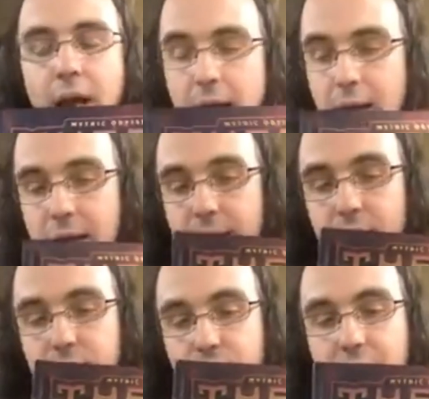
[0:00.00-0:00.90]
and
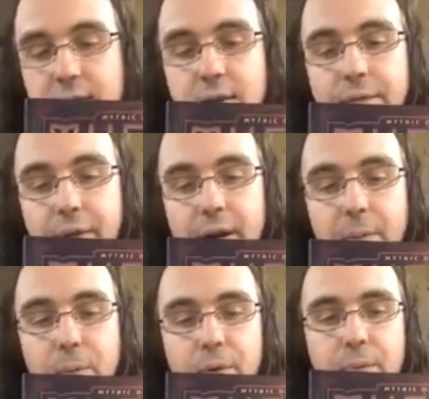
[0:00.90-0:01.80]
the rest of
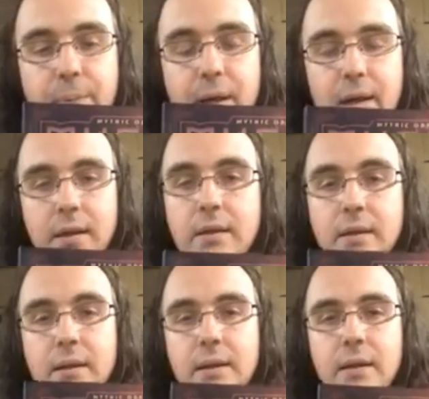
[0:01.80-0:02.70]
them will be
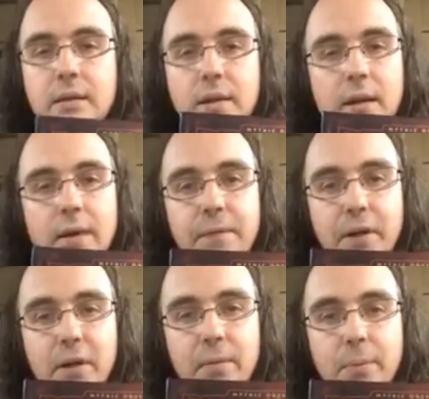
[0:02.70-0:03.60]

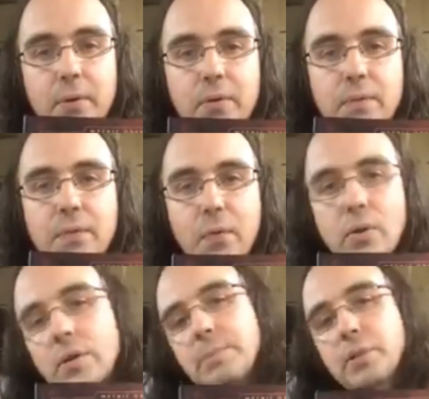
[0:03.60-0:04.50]
available
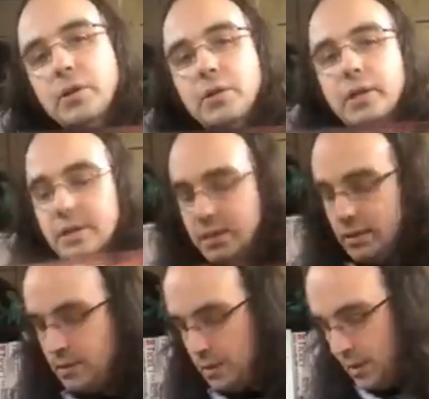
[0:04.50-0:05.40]
for
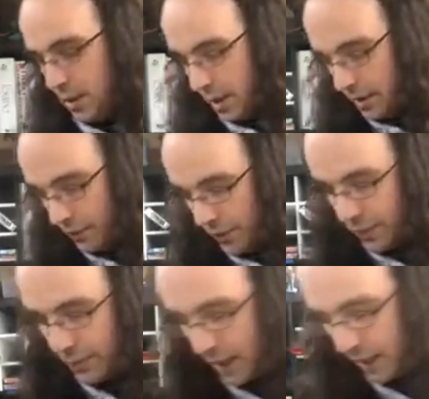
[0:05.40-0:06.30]
purchase. I don't
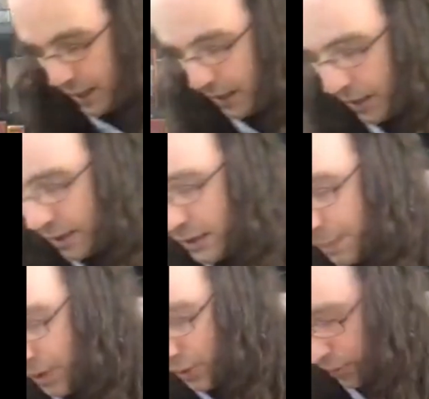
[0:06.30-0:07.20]
think we got any
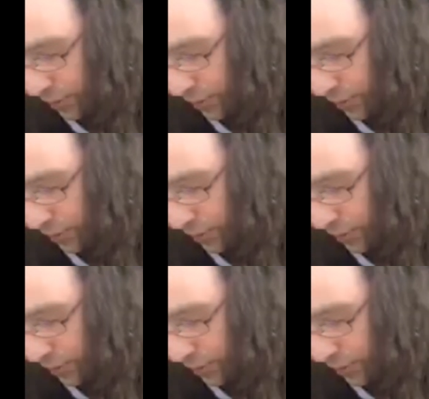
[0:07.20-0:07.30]
special